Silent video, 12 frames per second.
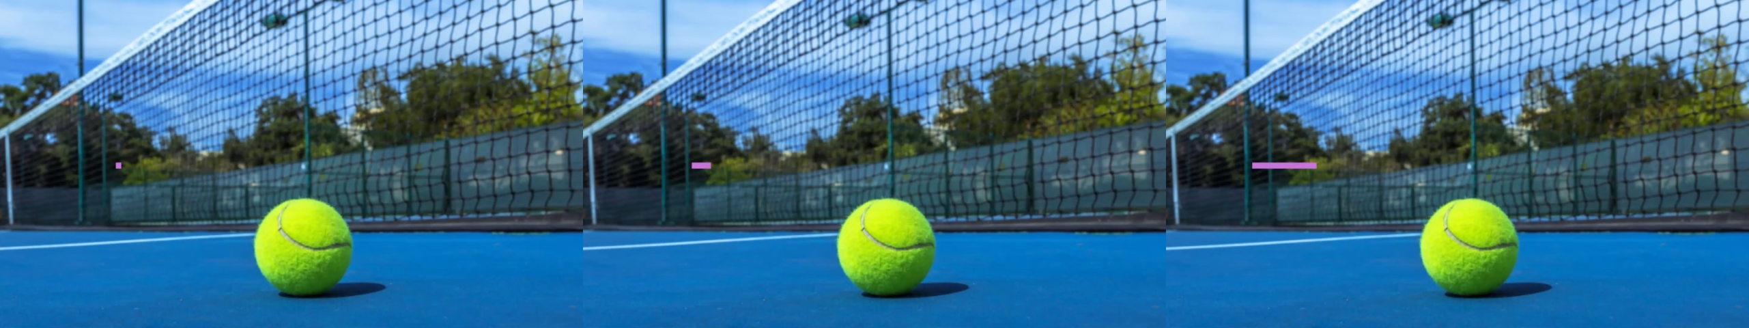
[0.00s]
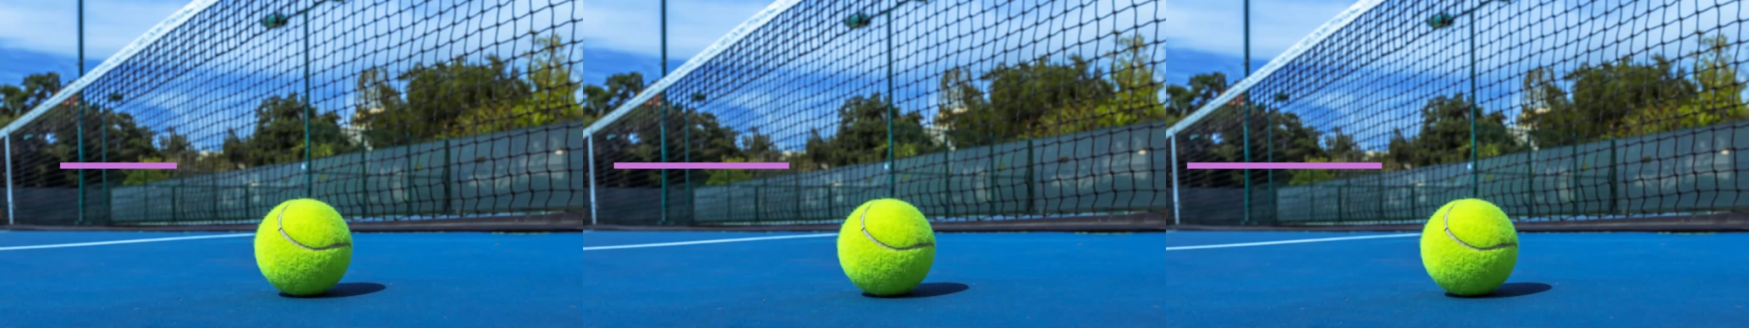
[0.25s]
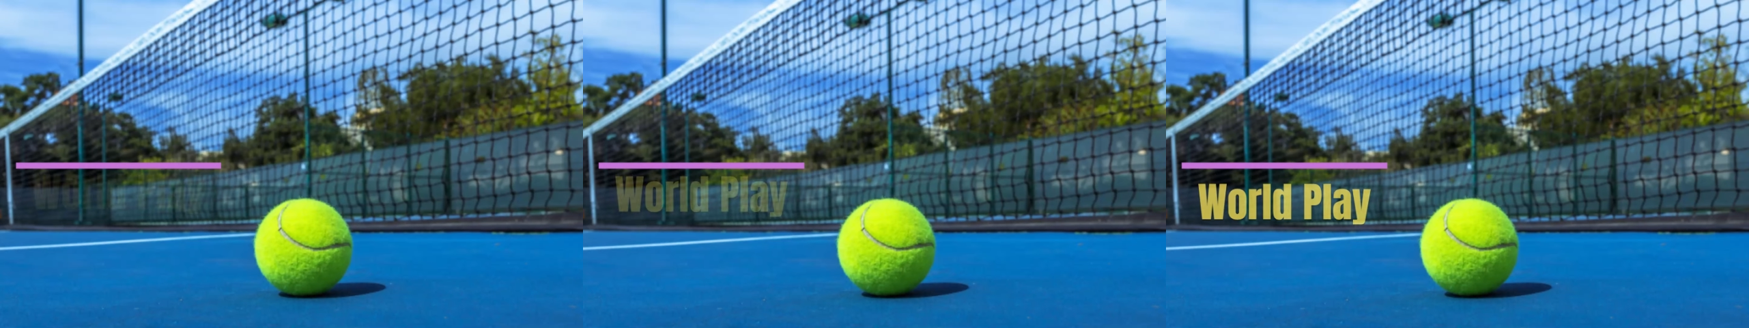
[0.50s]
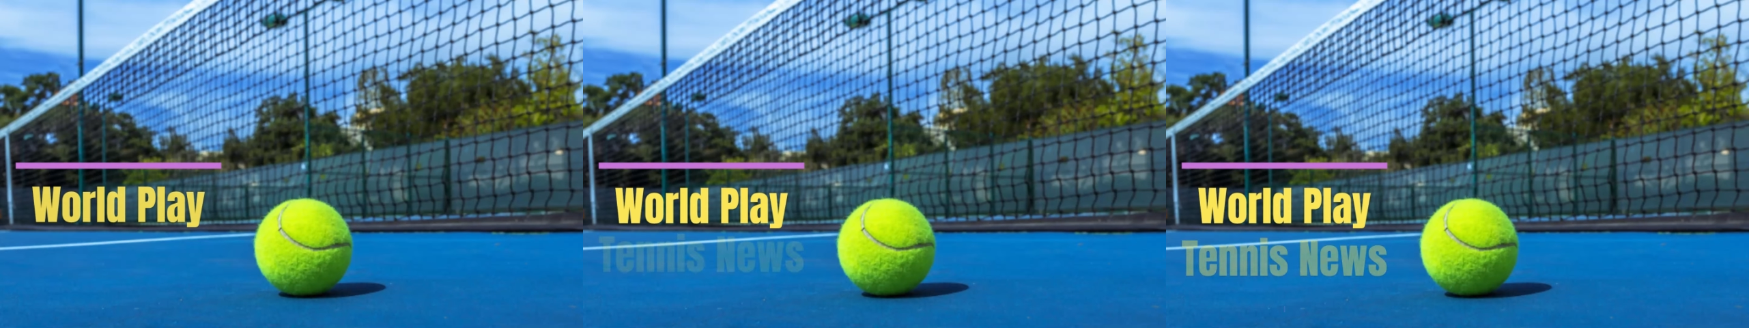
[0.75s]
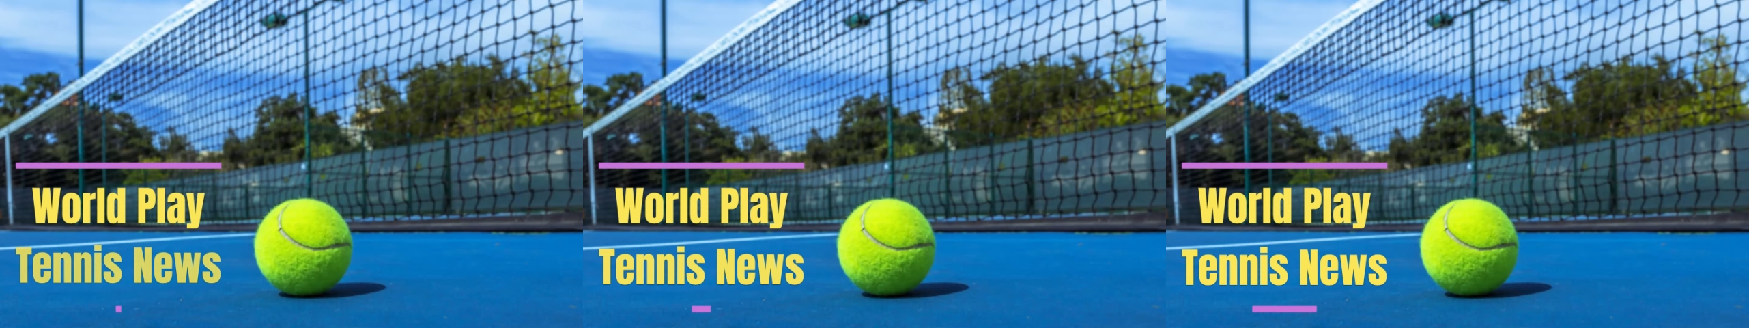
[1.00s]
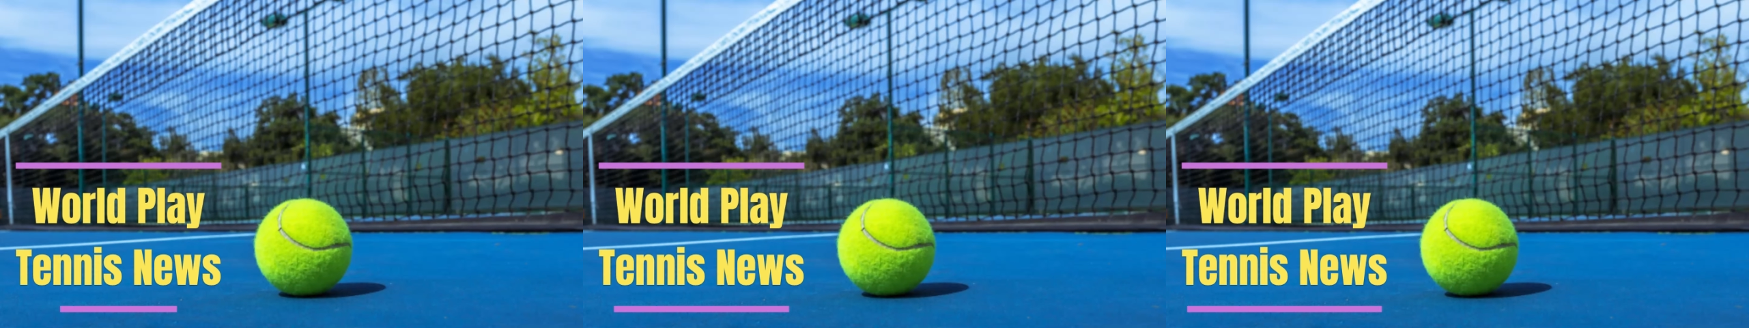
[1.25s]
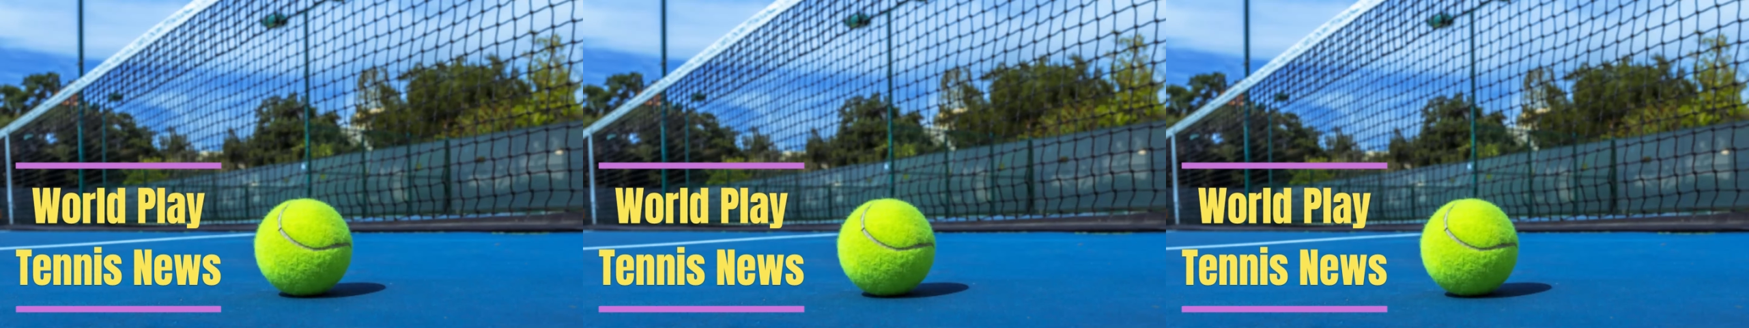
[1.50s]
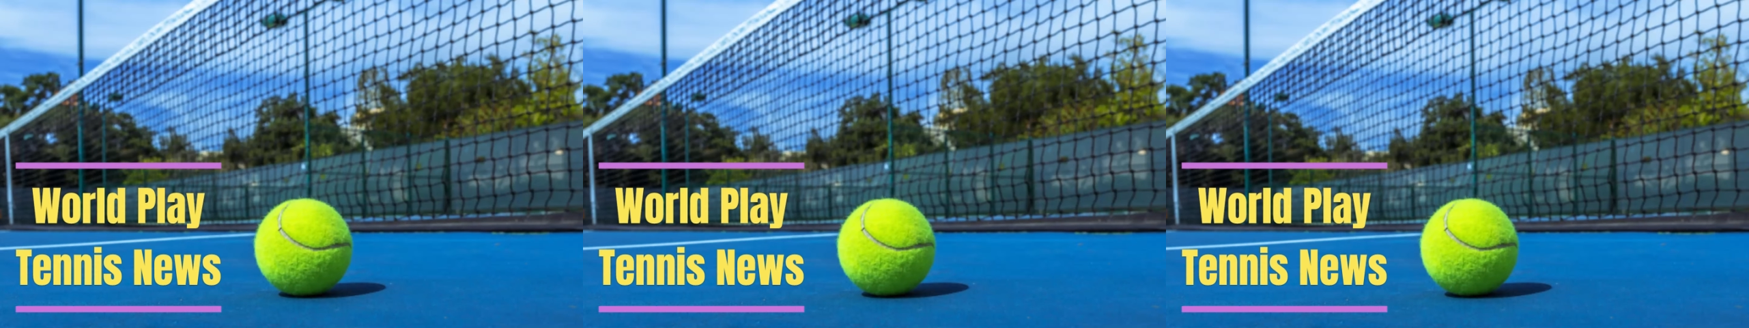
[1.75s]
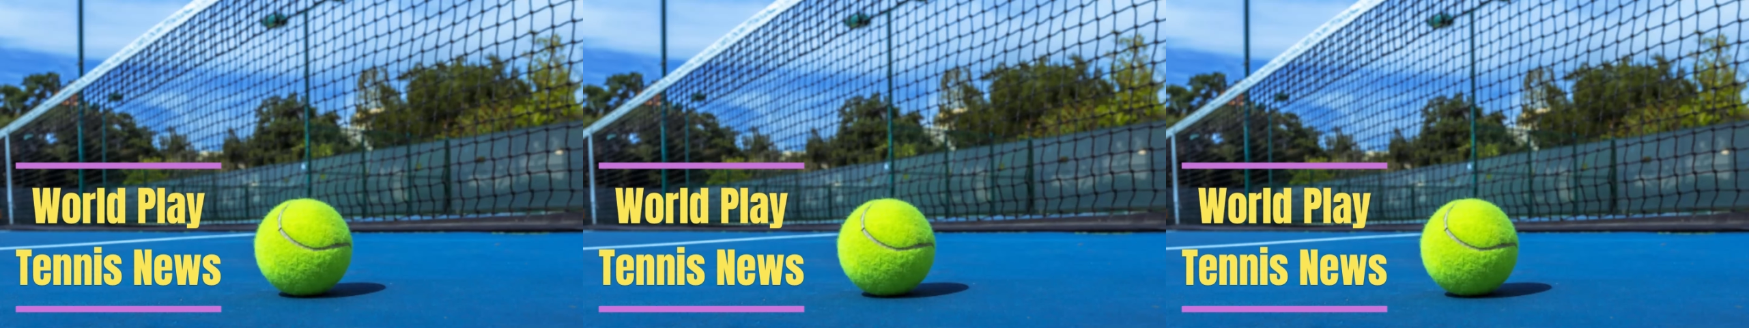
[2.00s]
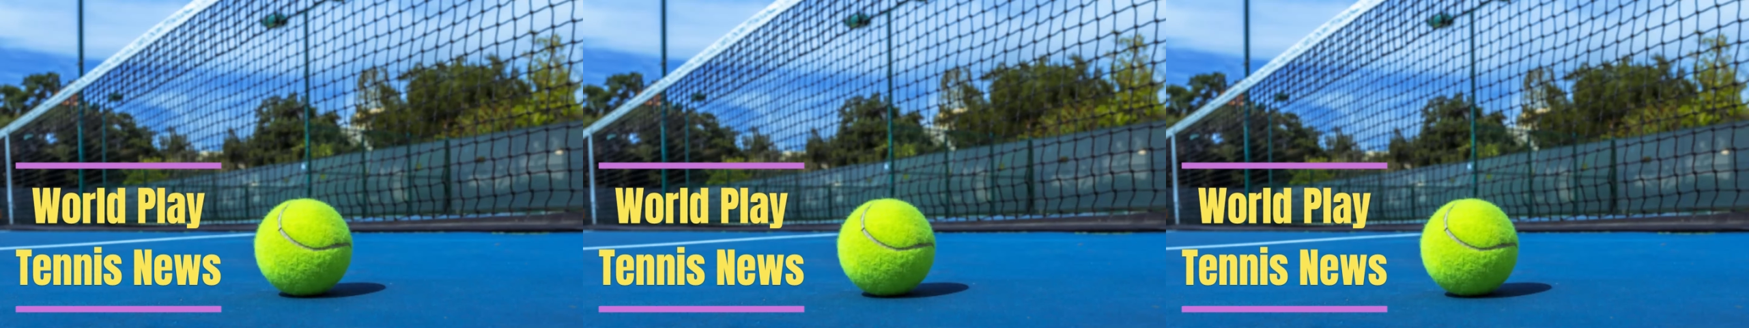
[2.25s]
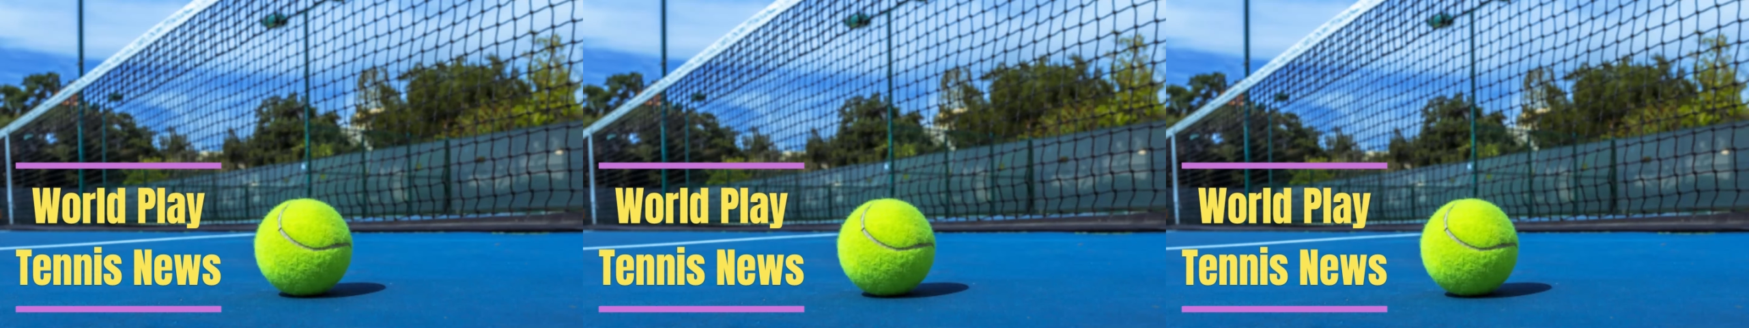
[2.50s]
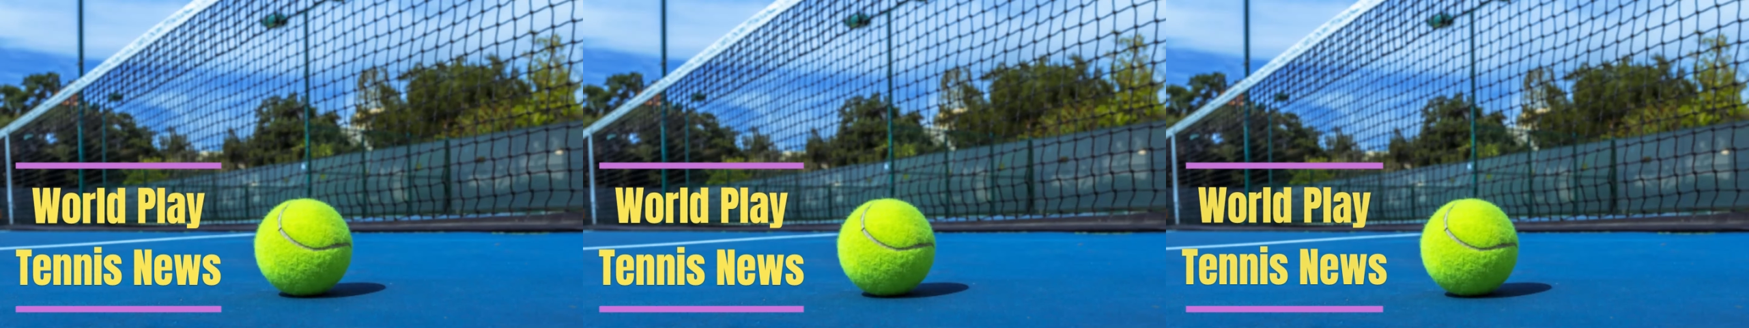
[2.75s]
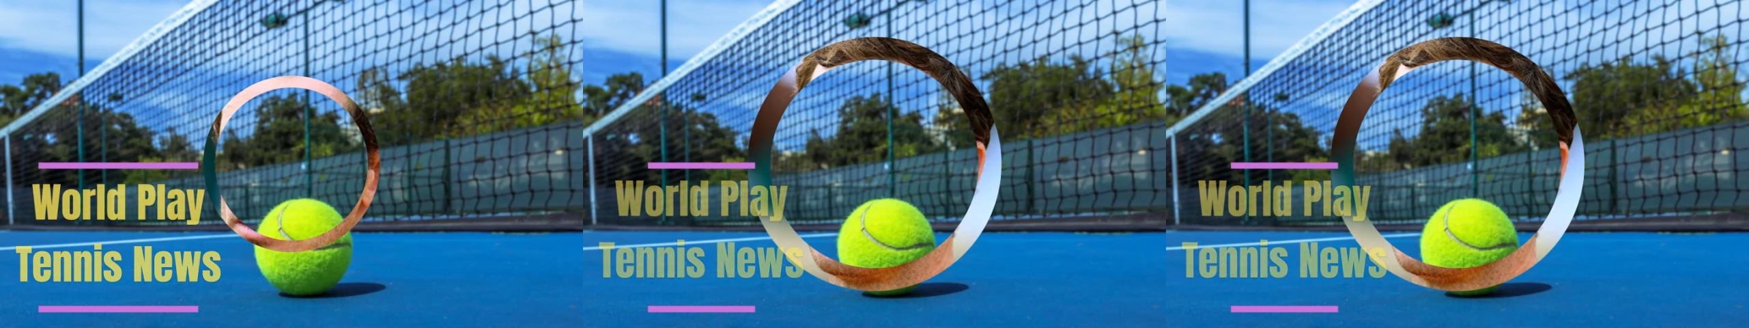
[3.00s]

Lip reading: [unreadable: no face in view]